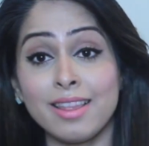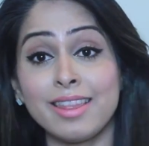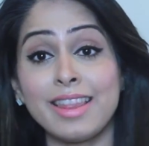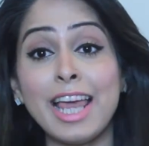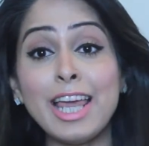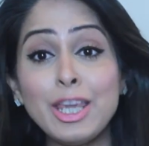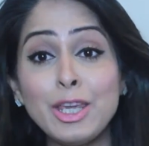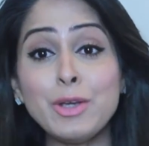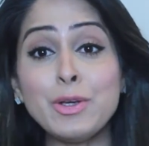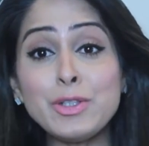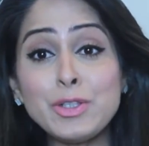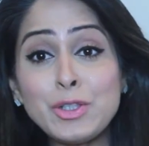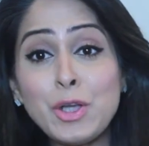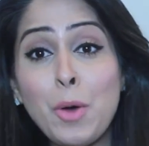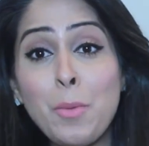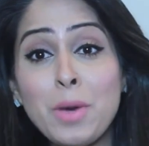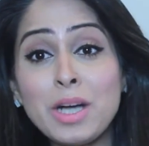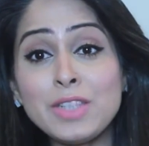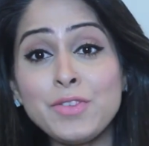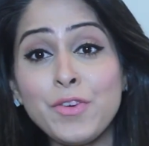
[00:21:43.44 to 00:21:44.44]
Thank you so
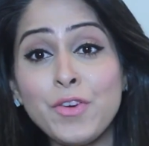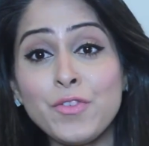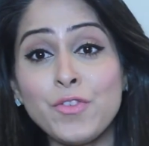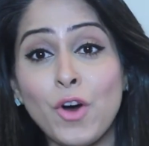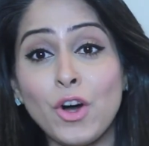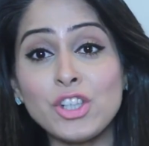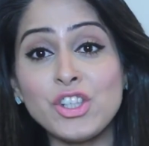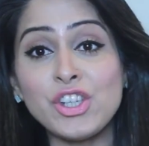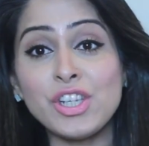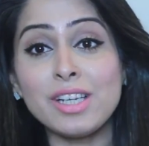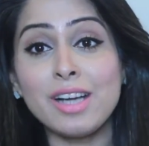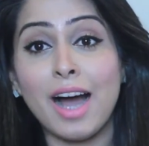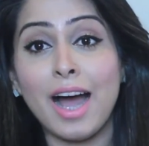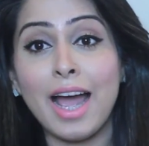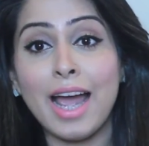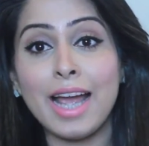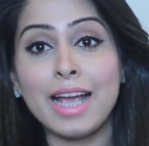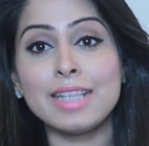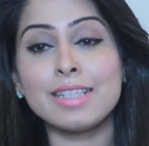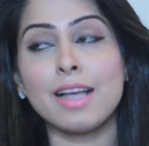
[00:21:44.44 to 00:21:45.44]
much for watching,
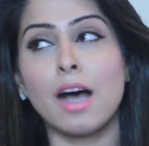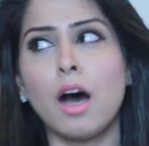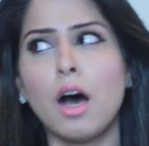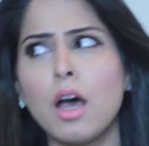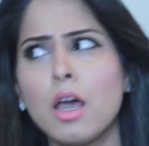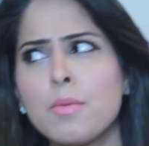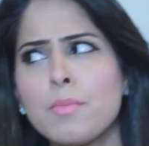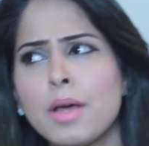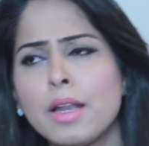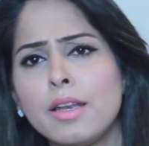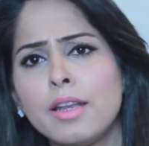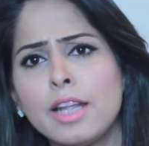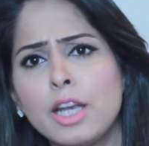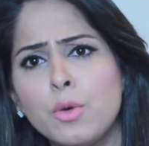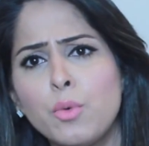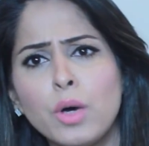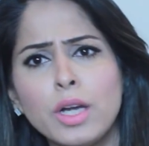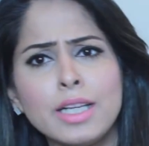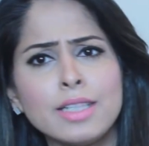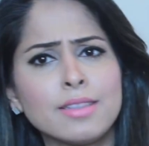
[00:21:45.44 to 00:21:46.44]
guys. My
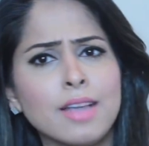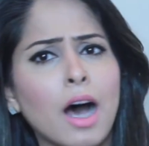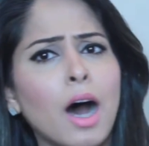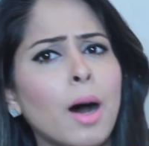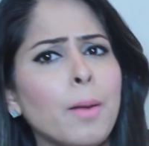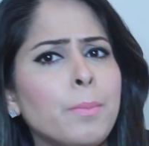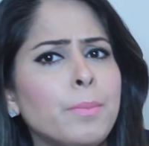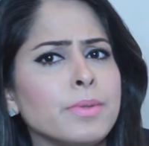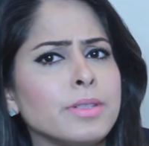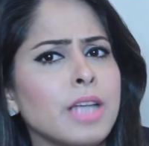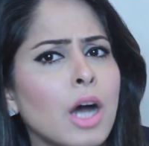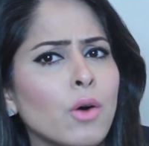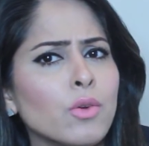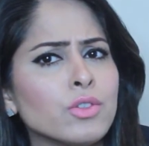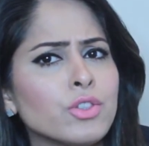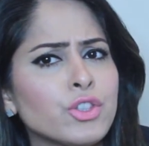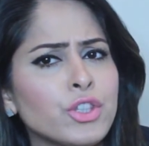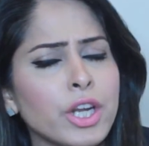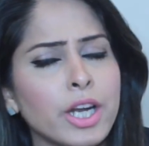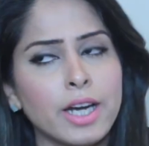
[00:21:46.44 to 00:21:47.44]
little one is up
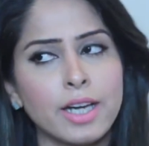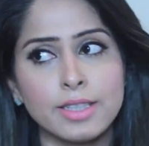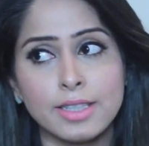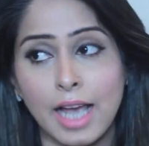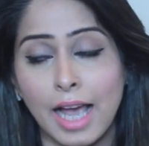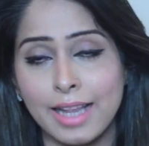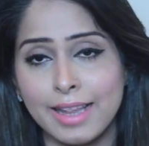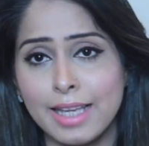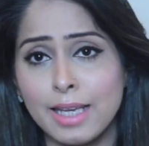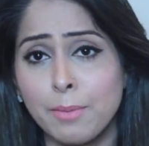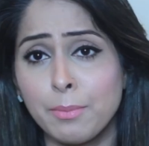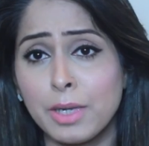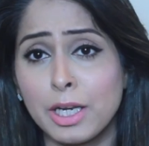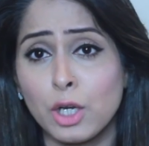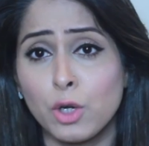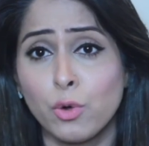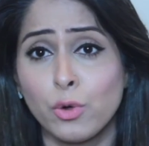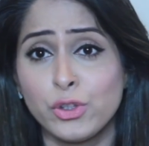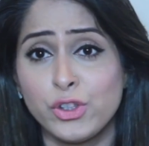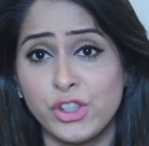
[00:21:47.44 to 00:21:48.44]
downstairs. I think I'm
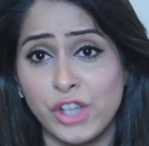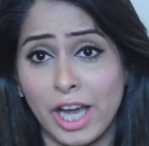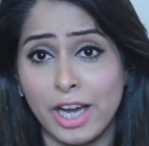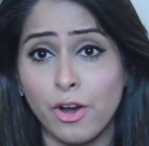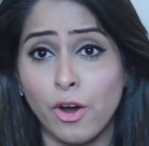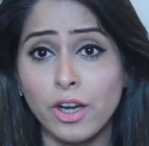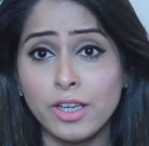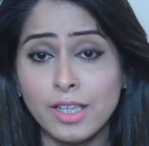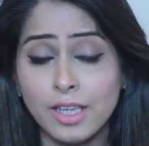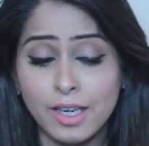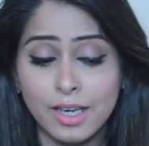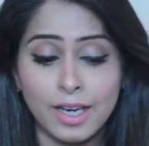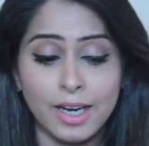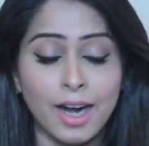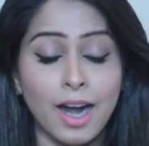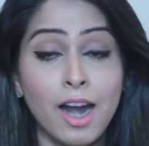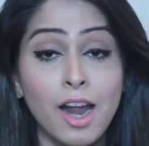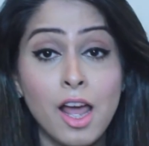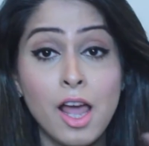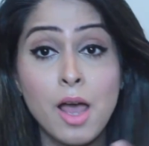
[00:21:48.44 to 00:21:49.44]
gonna go check on
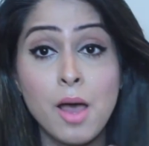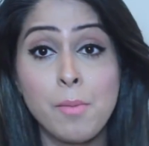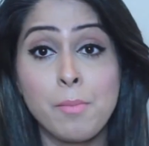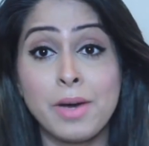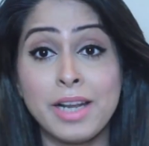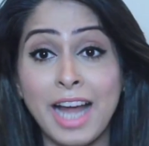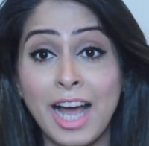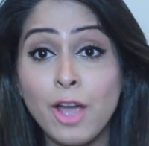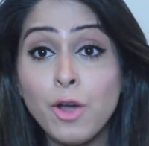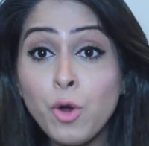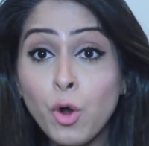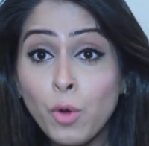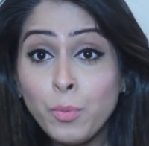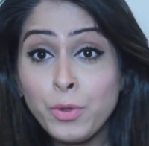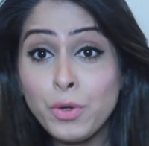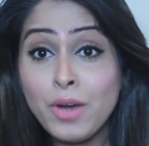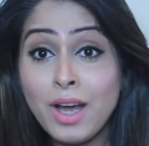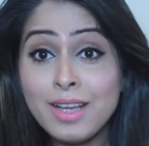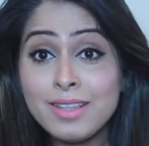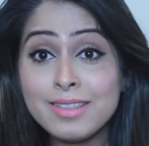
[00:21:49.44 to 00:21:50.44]
her. But I
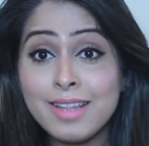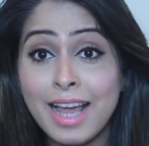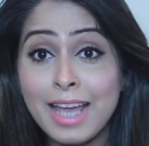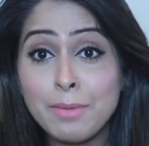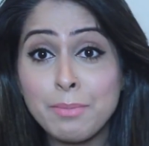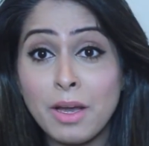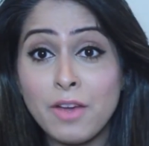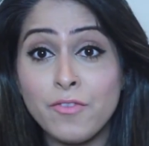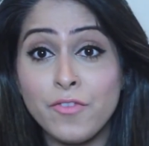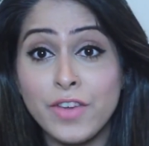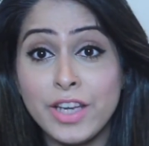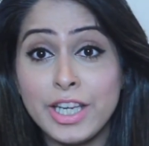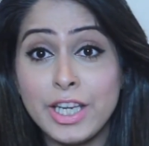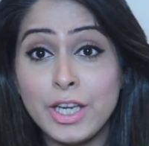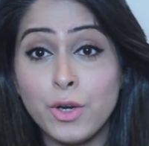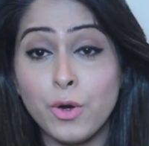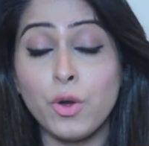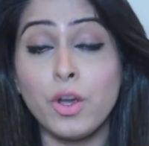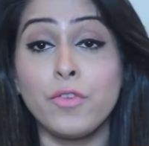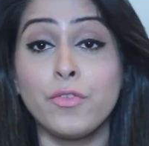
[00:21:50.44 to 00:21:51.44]
hope you guys like my
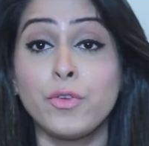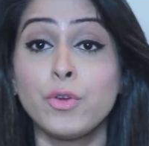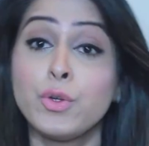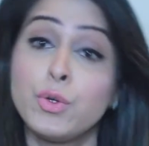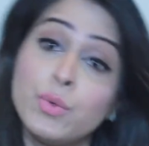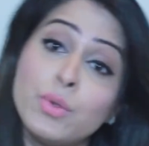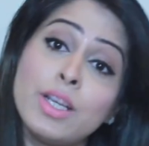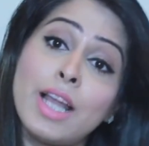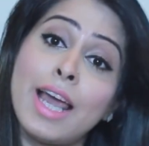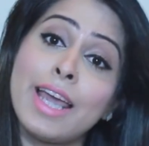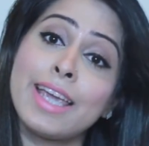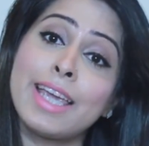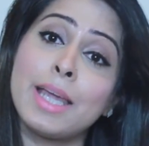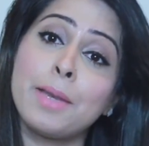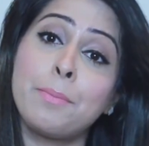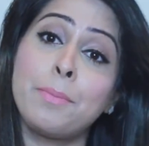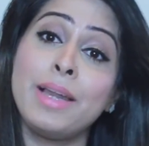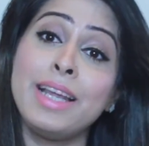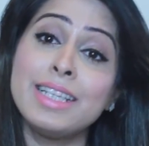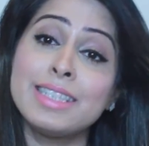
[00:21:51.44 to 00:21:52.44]
video. If you do like
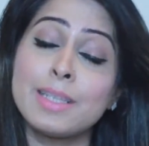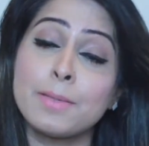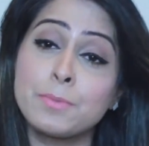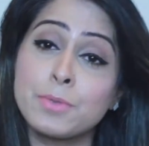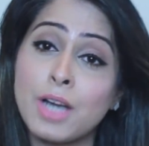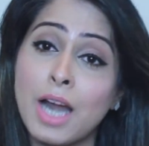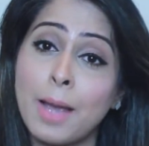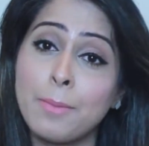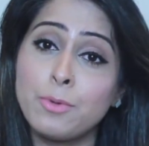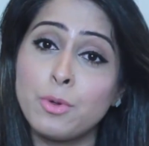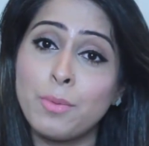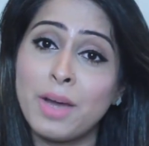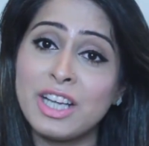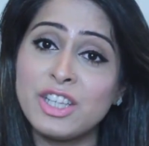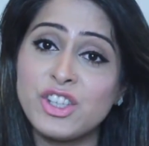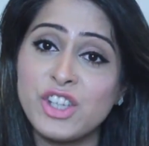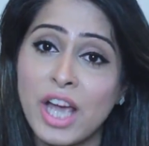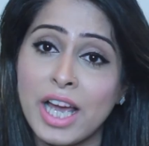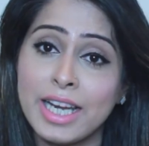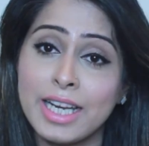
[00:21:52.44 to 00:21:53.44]
it, please subscribe to my
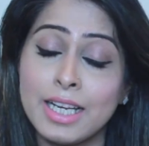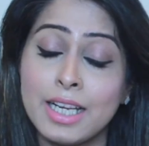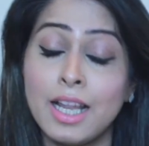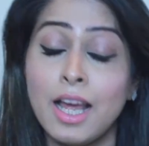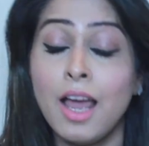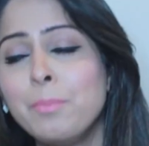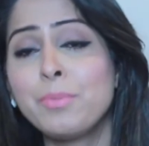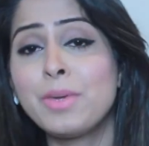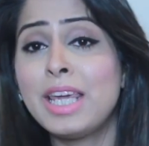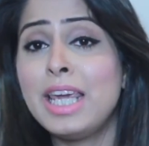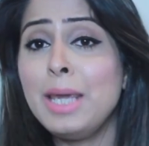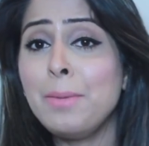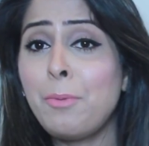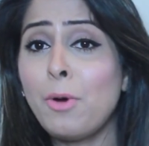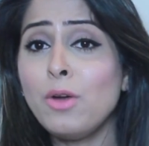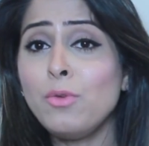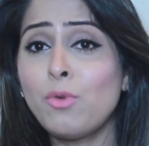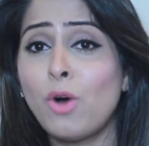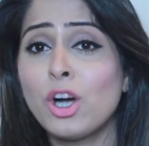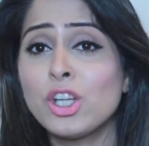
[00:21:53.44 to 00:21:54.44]
channel. Keep
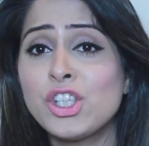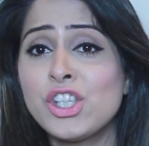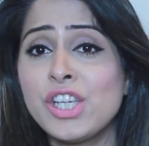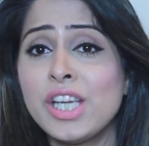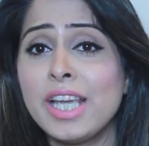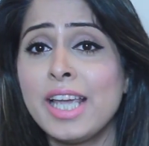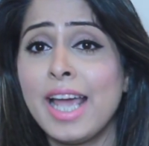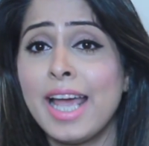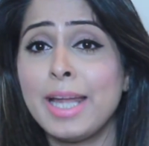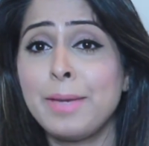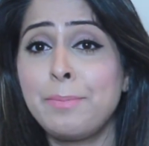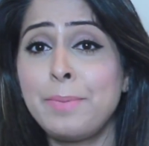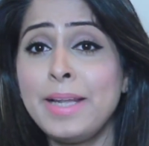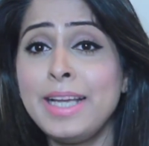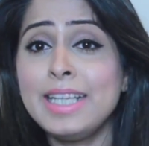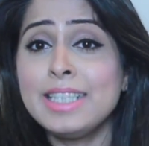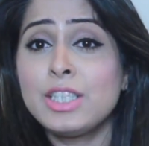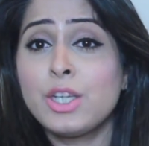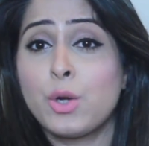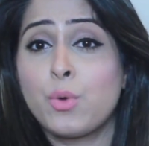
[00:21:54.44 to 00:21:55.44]
on watching, and
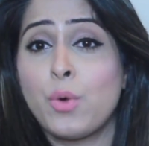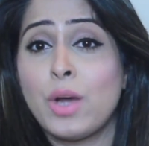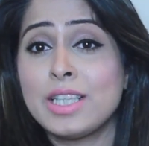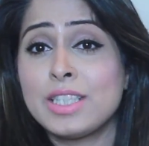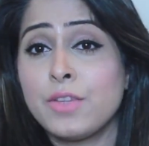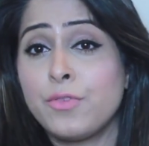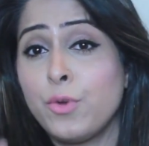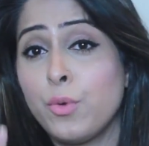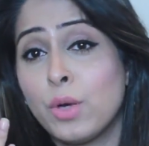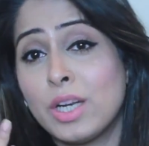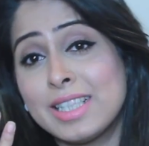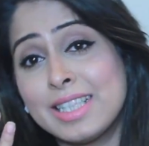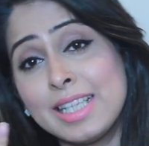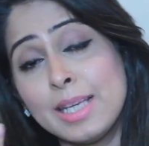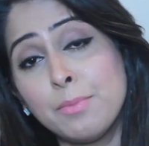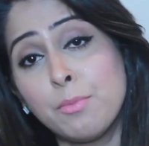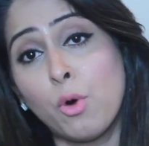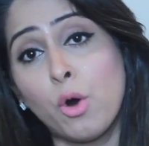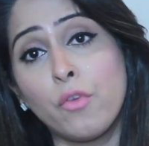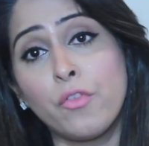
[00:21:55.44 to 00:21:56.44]
please request if you want to
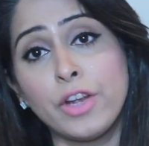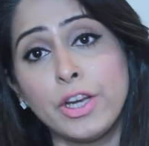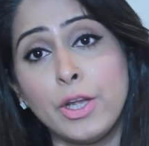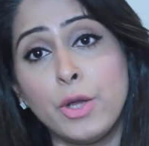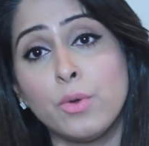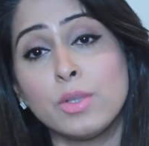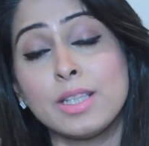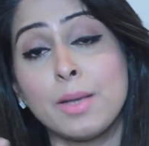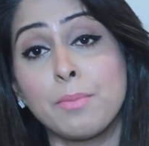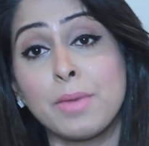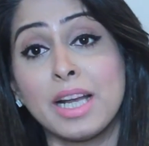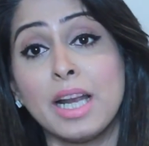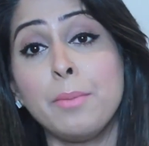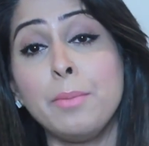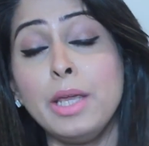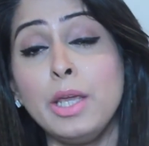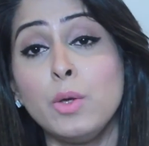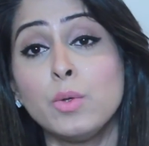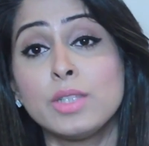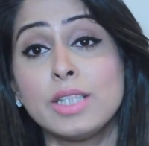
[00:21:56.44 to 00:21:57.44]
see more videos. I'm gonna
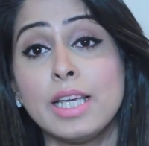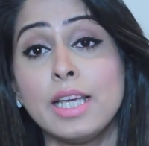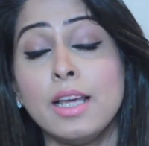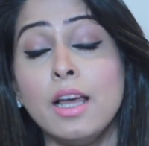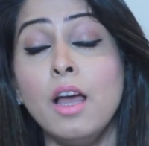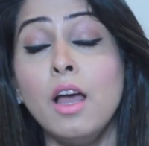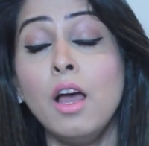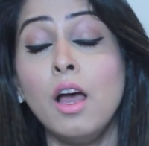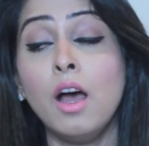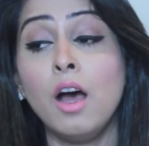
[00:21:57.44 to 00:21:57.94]
be using